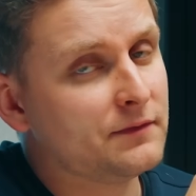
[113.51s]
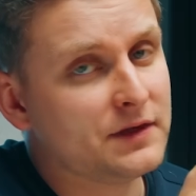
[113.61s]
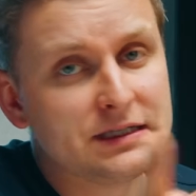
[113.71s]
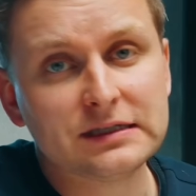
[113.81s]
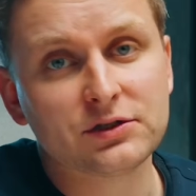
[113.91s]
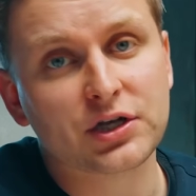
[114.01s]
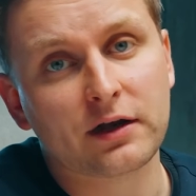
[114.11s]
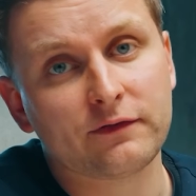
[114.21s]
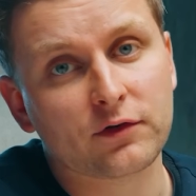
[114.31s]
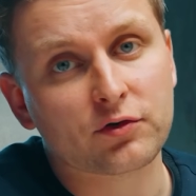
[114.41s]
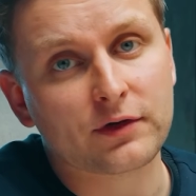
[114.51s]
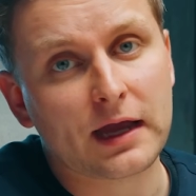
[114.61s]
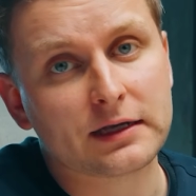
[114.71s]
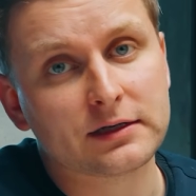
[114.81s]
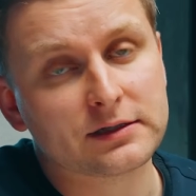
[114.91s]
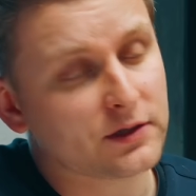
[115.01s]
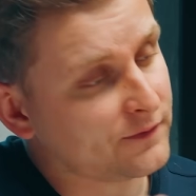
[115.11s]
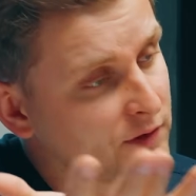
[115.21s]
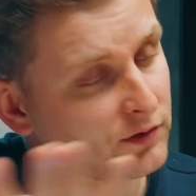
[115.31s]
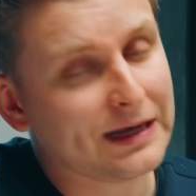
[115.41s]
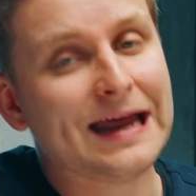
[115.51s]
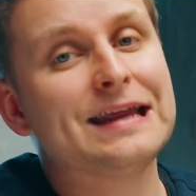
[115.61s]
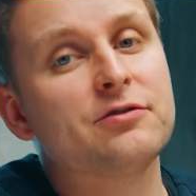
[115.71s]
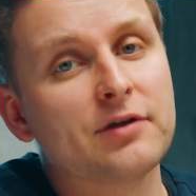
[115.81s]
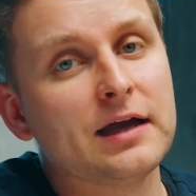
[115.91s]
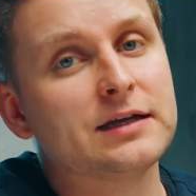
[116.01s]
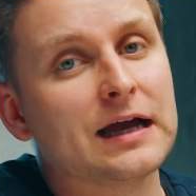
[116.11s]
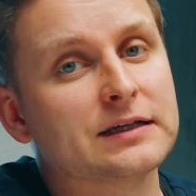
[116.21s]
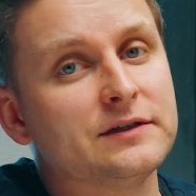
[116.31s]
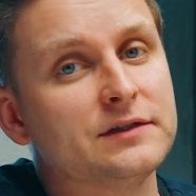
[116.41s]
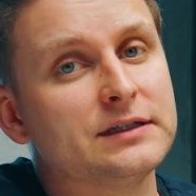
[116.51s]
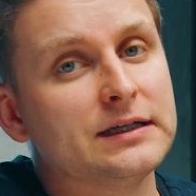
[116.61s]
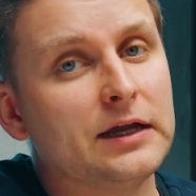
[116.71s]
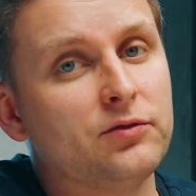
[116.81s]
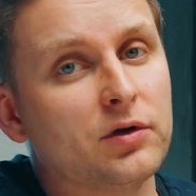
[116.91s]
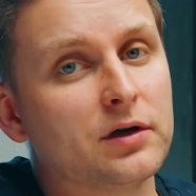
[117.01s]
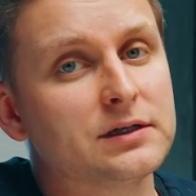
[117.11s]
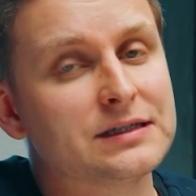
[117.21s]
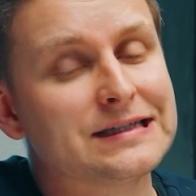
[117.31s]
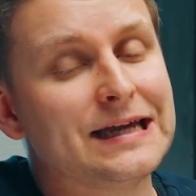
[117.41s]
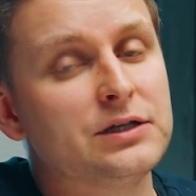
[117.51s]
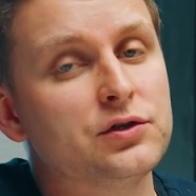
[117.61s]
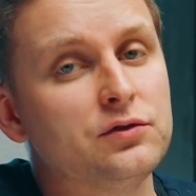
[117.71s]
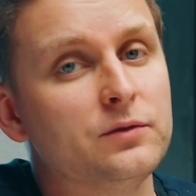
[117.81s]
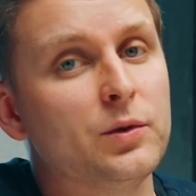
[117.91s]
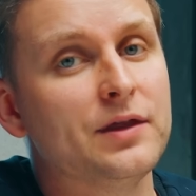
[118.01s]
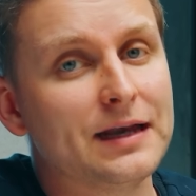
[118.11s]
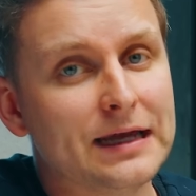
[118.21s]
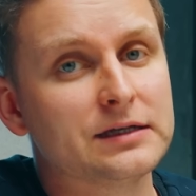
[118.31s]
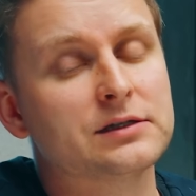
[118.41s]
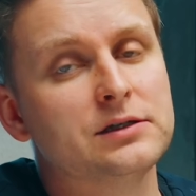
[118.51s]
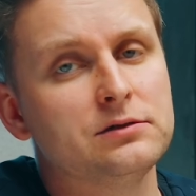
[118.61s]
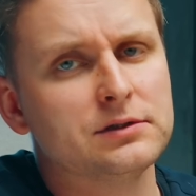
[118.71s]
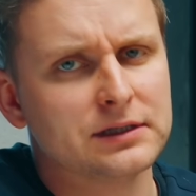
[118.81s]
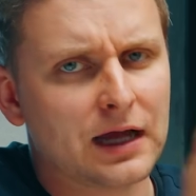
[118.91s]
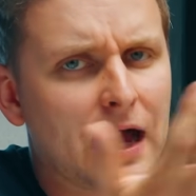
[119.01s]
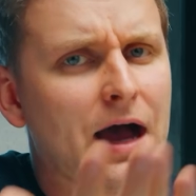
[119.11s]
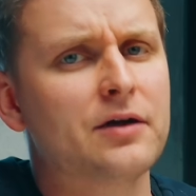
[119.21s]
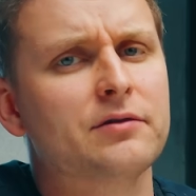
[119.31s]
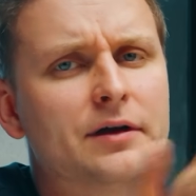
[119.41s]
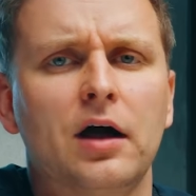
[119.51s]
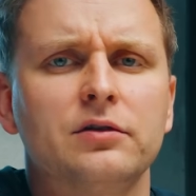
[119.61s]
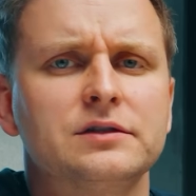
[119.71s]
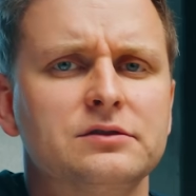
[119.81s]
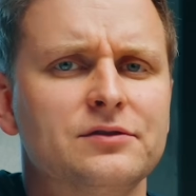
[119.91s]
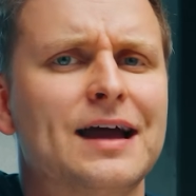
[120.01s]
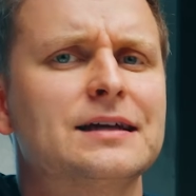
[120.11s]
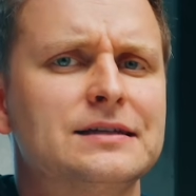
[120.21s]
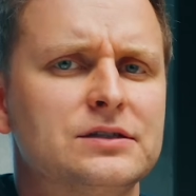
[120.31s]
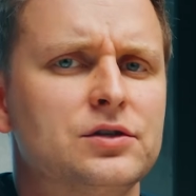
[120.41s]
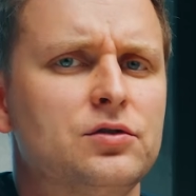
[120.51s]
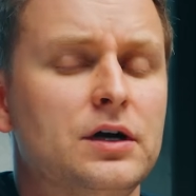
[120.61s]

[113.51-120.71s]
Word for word: This is a channel for creators, so if you're doing any creator activity and you want to stay tuned with the latest news and hardware and how does it react and so